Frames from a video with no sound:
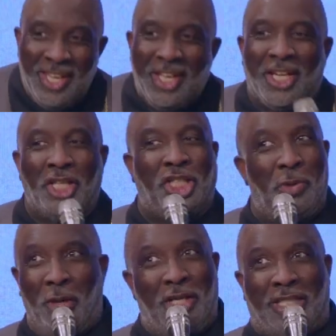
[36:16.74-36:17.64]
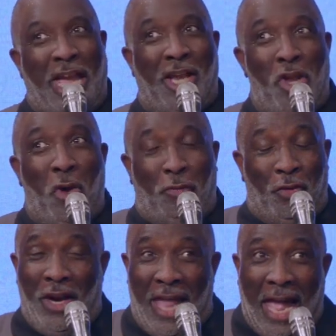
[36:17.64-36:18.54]
Because she wouldn't take no
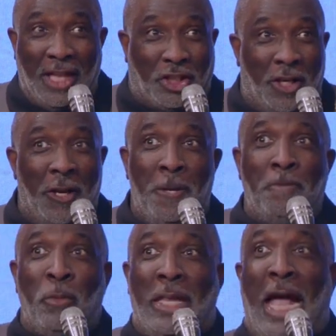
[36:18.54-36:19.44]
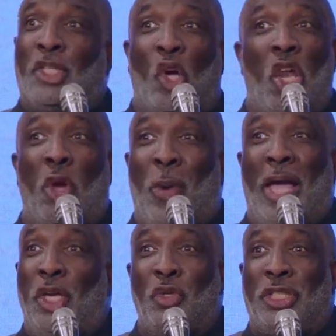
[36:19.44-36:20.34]
for an answer. That's the only
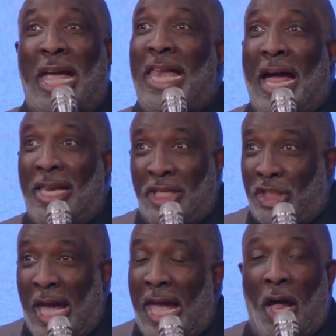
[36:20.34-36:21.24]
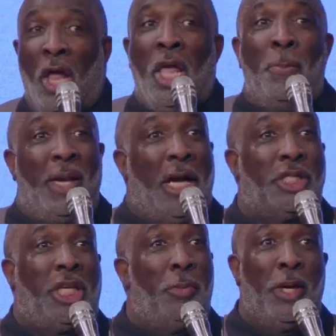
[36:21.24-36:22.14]
way you stayed out of jail, because
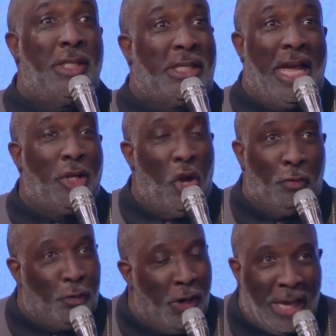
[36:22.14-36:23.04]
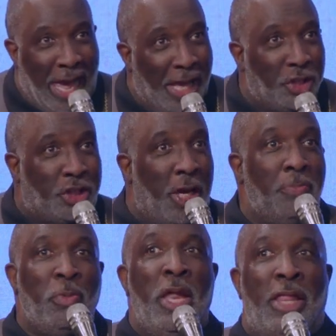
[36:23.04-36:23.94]
she wouldn't take no for an answer.
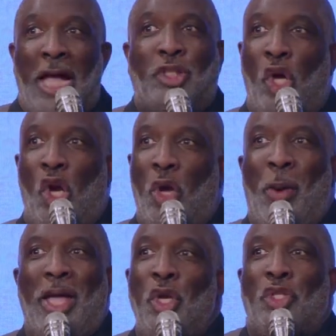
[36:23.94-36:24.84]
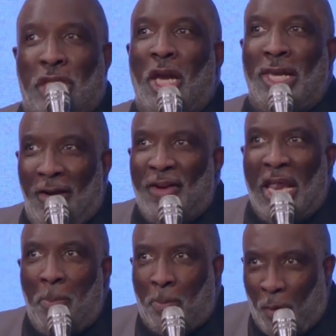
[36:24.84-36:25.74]
That's the only way you still living
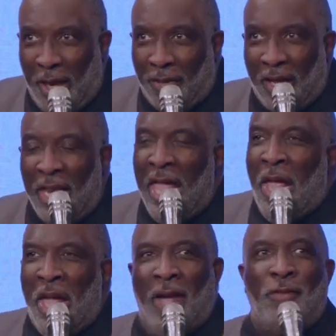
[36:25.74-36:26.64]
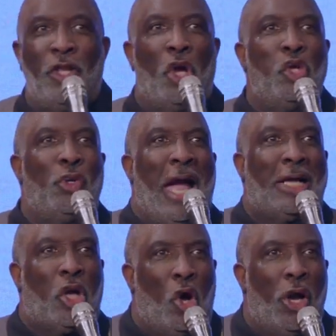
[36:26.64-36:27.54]
and breathing, even though you
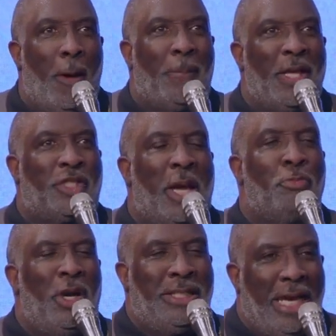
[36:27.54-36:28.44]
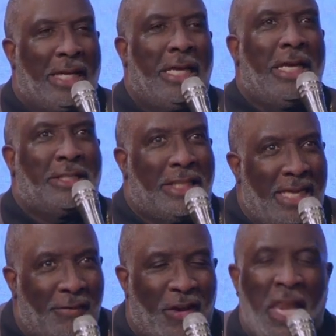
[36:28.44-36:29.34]
got caught up in some ridiculous
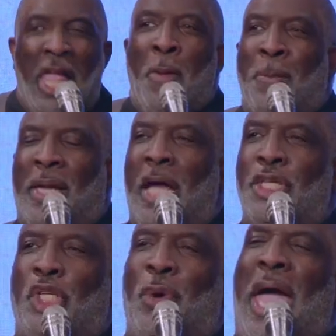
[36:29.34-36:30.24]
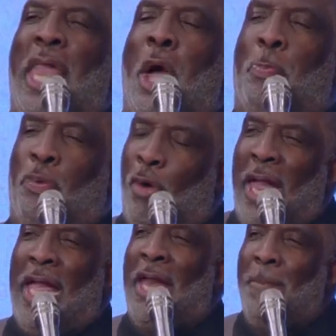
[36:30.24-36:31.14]
living, because you had a
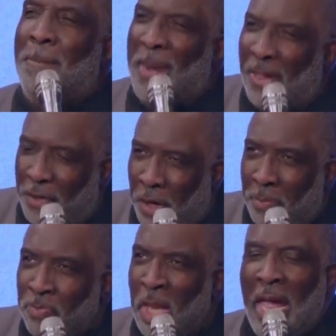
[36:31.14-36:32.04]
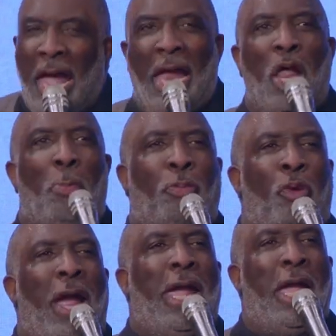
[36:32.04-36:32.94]
praying mother and a
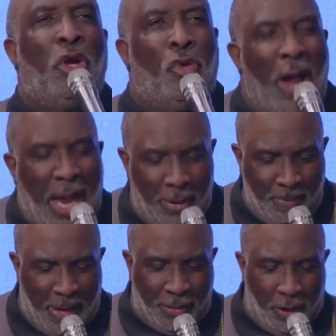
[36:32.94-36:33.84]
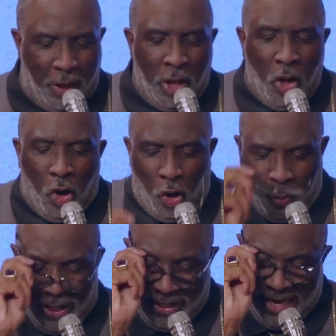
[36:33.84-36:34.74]
praying grandmother who
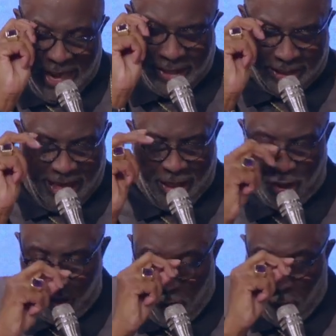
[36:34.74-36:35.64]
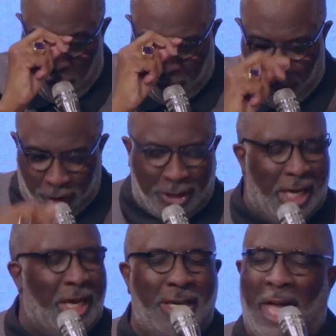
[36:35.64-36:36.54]
would not take no for,
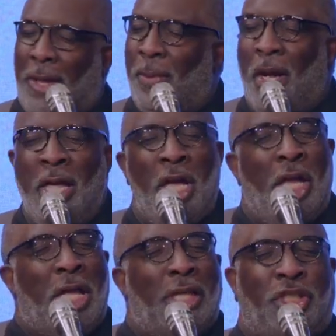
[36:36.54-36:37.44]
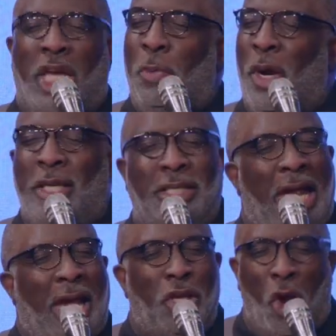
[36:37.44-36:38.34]
tell a neighbor, she wouldn't
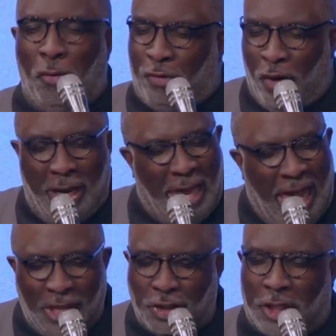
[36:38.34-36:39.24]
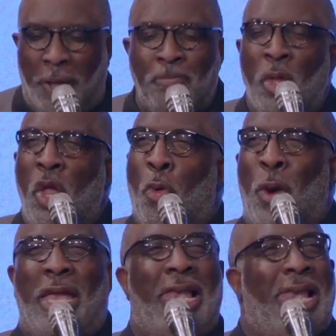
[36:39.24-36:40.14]
take no for an answer.
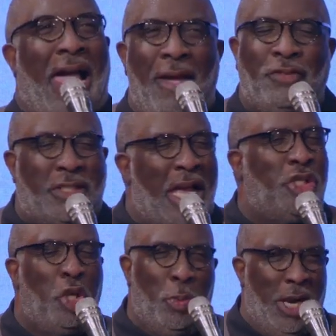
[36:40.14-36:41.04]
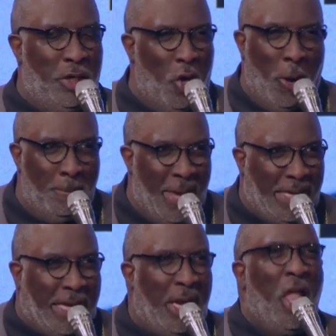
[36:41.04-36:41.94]
When life said you wasn't going to
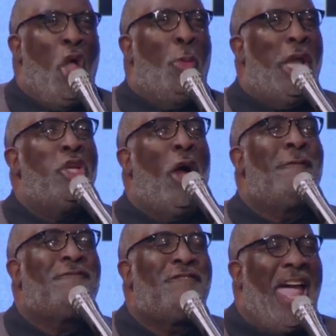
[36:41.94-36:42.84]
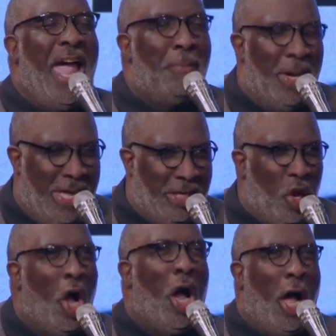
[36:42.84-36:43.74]
make it, when your family,
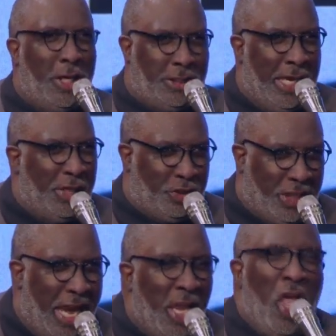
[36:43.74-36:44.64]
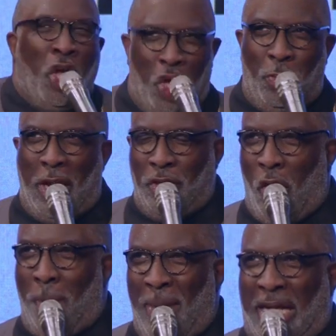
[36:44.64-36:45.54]
your auntie said you wasn't
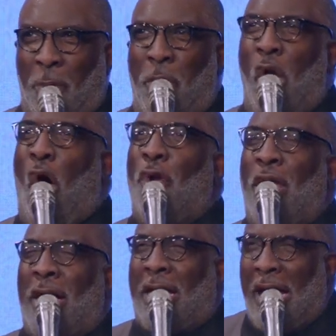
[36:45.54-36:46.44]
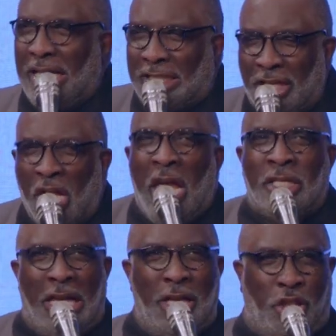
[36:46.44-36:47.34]
going to make it, when all the cousins
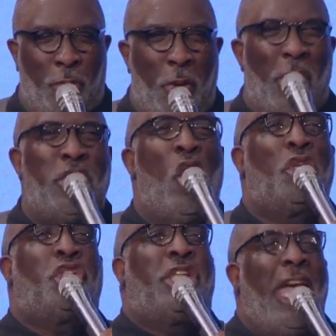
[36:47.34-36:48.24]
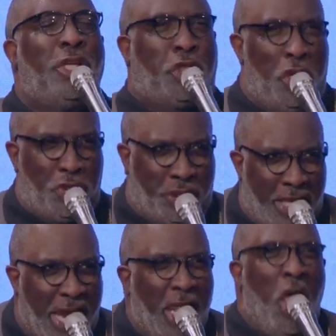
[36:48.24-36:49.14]
said you, when your teachers
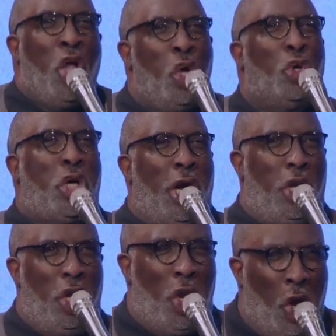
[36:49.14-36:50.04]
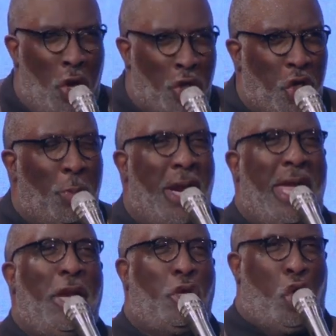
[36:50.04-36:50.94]
said you couldn't learn, you were
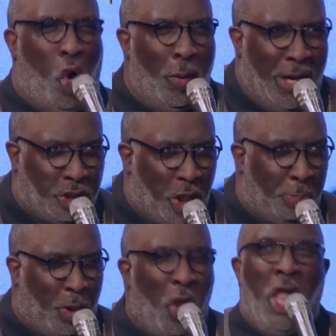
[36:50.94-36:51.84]
incorrigible,